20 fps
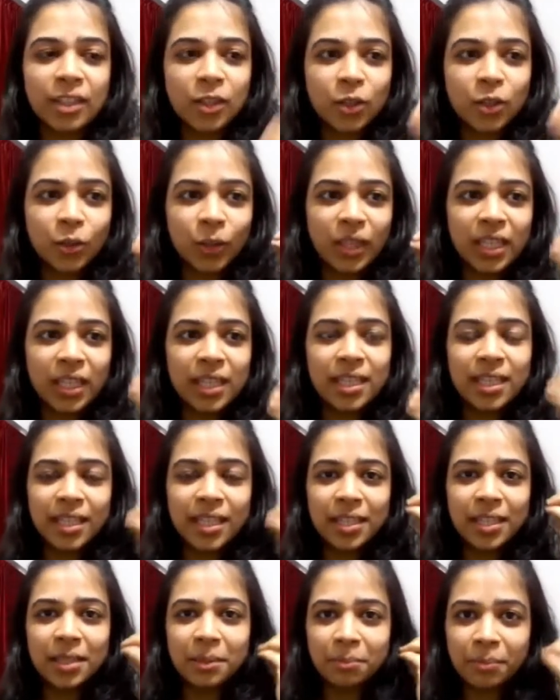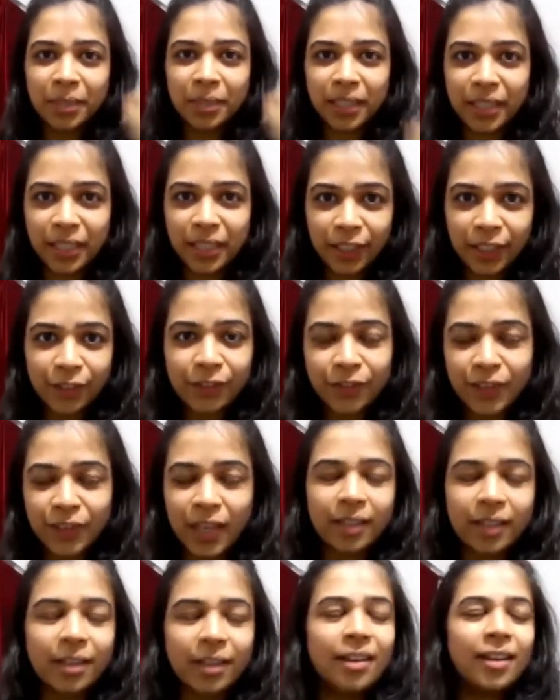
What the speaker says: So this is a belief that.